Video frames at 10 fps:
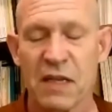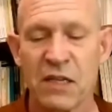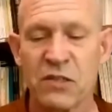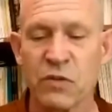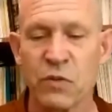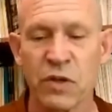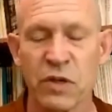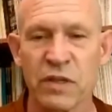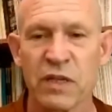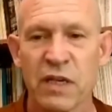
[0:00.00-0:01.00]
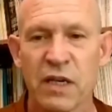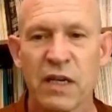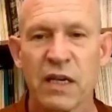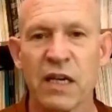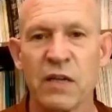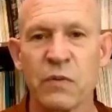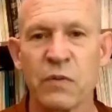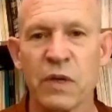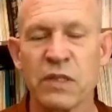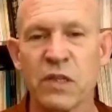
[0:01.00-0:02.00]
is the world in
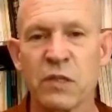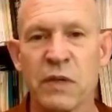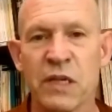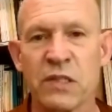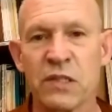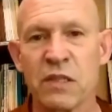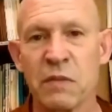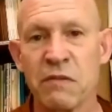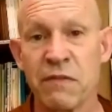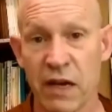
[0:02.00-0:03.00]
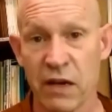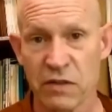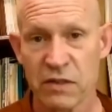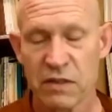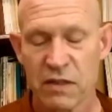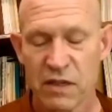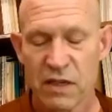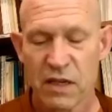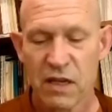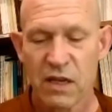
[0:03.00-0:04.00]
which this place is to be found.
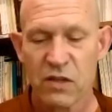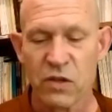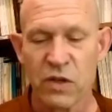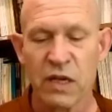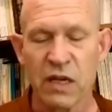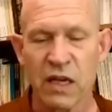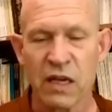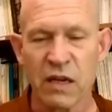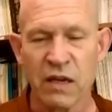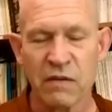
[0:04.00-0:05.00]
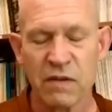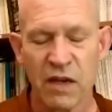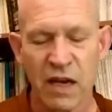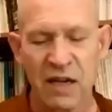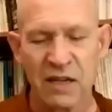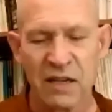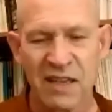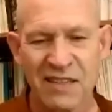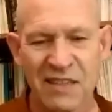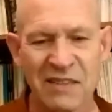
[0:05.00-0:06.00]
So he
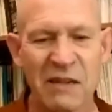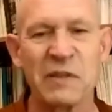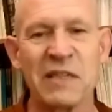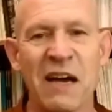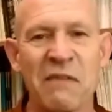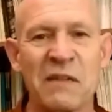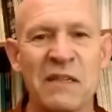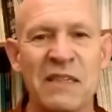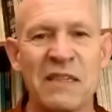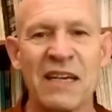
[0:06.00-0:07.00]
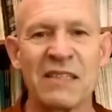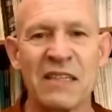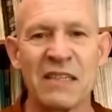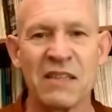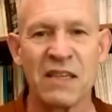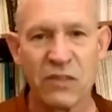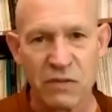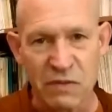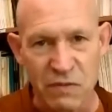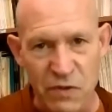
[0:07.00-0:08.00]
as he cleverly often does, he sort of
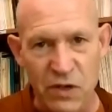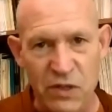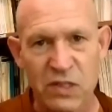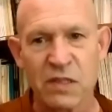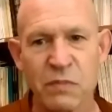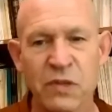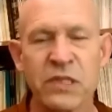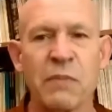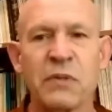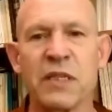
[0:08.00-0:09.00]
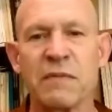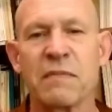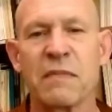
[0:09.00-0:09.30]
inverts the perception